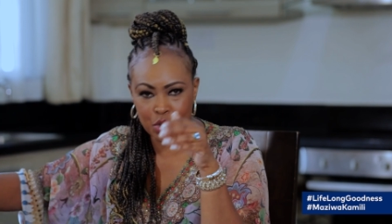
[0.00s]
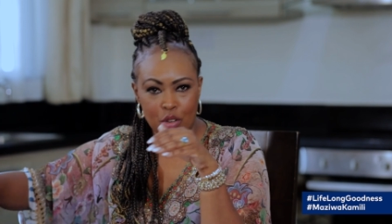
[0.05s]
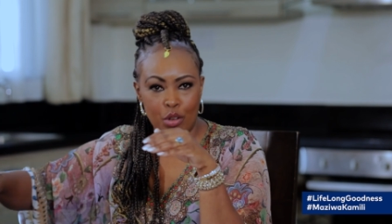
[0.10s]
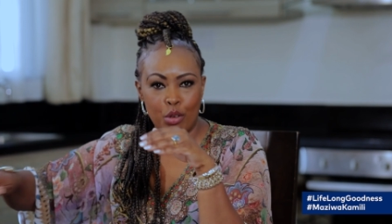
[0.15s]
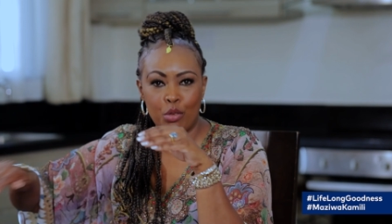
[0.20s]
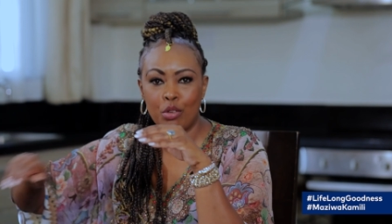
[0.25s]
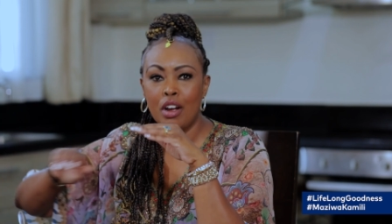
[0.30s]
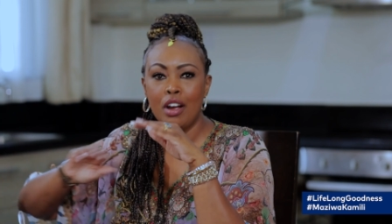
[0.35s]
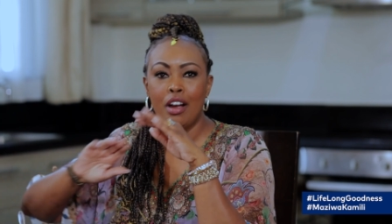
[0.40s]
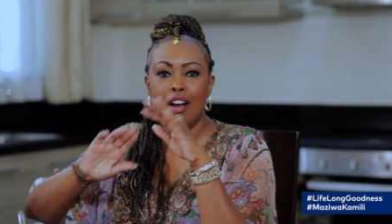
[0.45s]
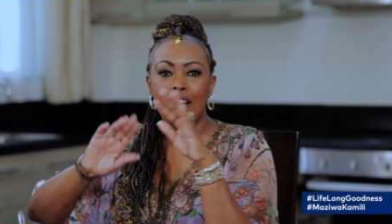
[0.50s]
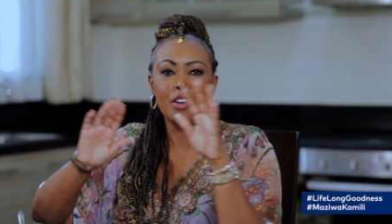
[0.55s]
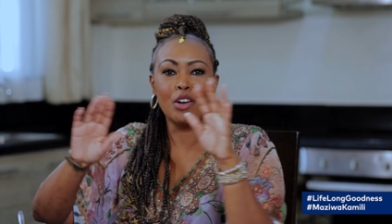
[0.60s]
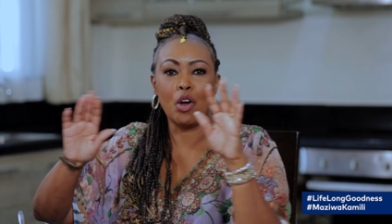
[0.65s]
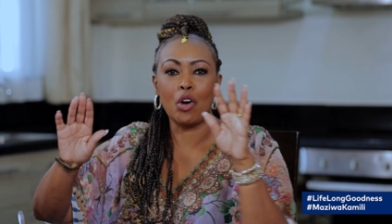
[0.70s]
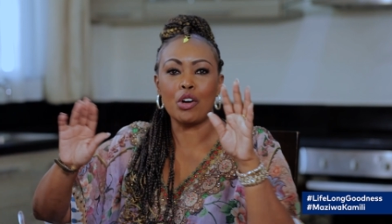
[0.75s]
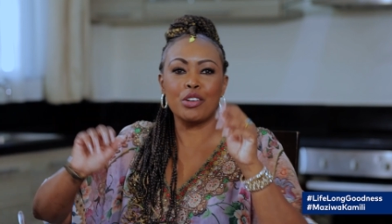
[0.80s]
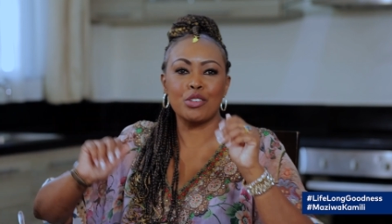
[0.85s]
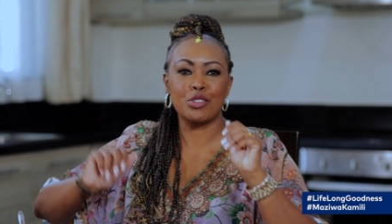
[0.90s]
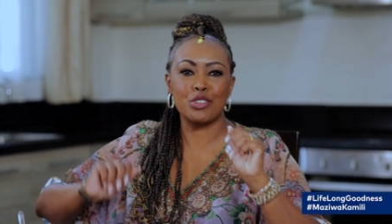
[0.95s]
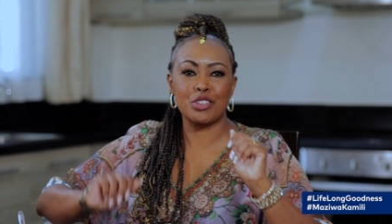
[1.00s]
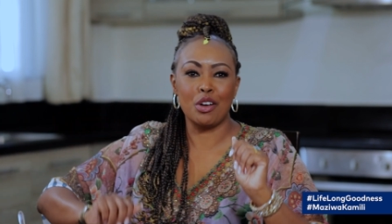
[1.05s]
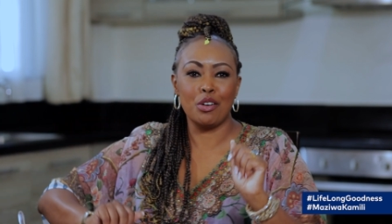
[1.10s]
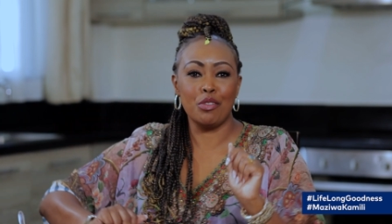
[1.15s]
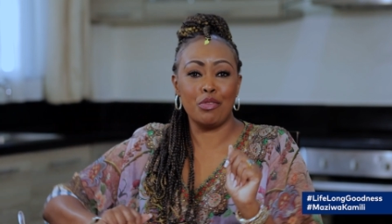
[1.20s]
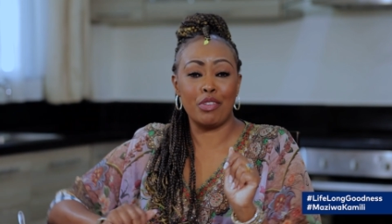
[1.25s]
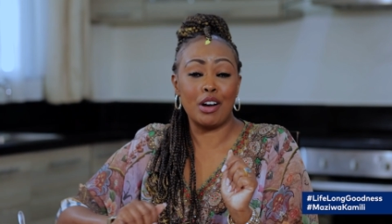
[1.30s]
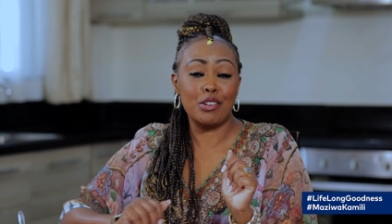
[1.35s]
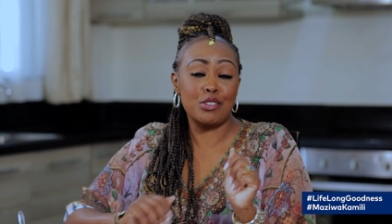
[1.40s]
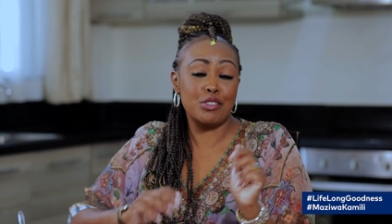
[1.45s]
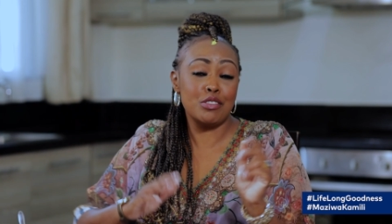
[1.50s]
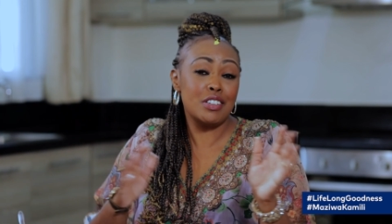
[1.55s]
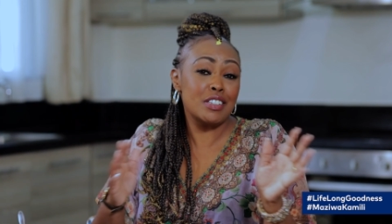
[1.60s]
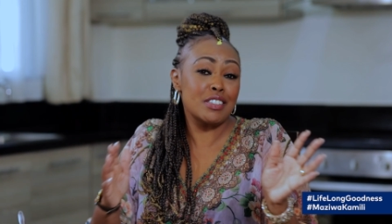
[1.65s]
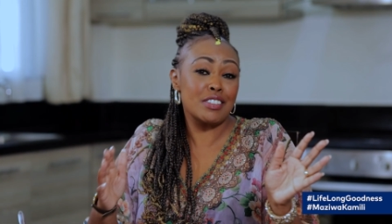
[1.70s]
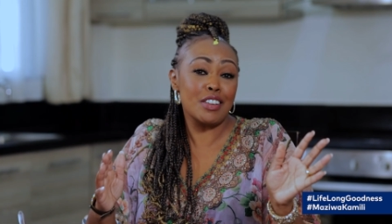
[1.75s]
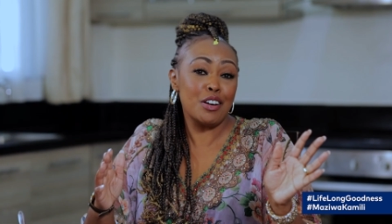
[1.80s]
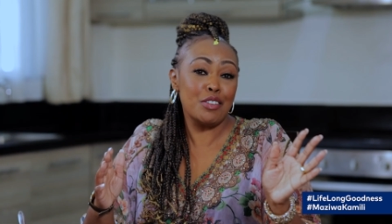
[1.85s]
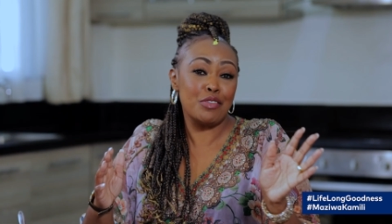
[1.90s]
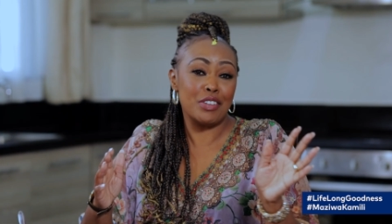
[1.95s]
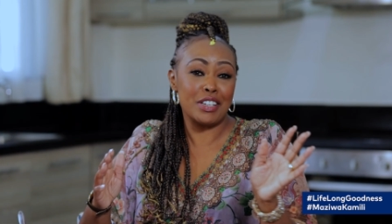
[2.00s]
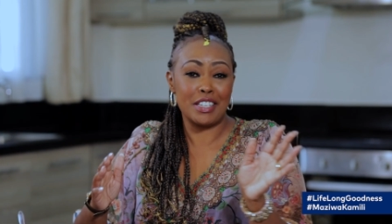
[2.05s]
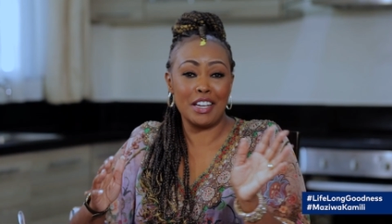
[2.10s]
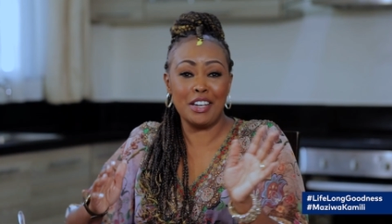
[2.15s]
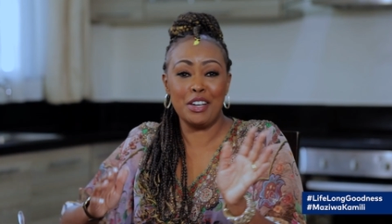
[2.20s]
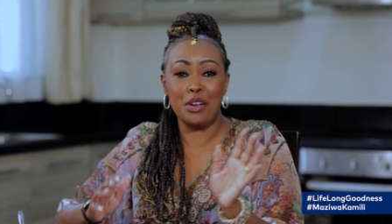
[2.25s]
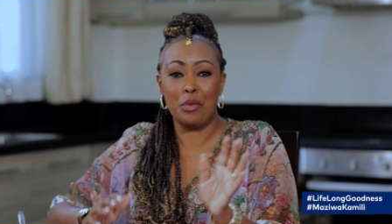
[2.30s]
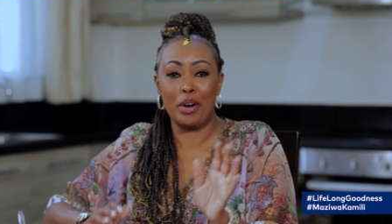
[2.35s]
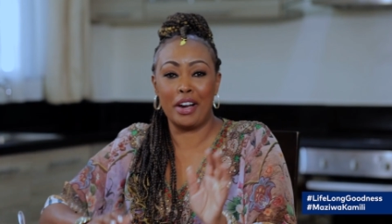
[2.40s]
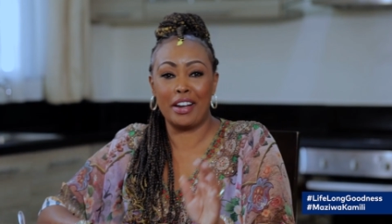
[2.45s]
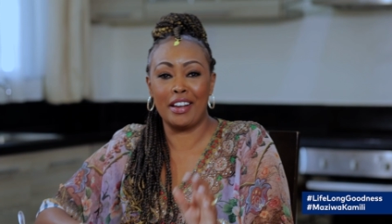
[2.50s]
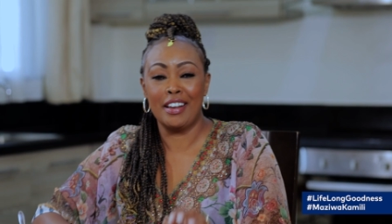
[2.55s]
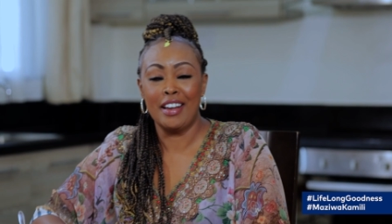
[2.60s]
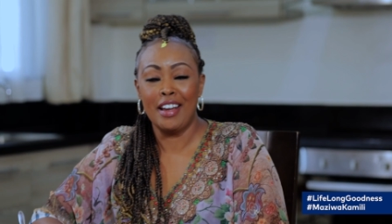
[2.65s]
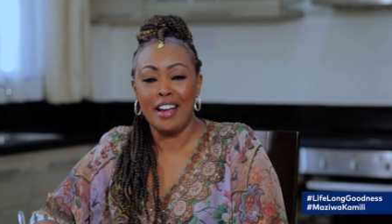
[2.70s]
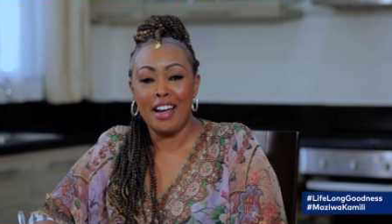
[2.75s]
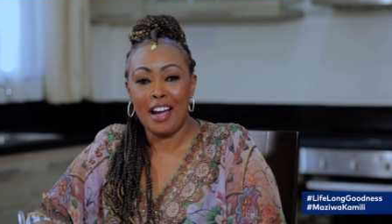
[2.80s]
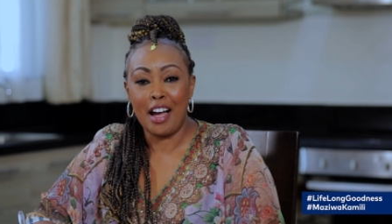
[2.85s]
So knock yourself out. You deserve it anyway.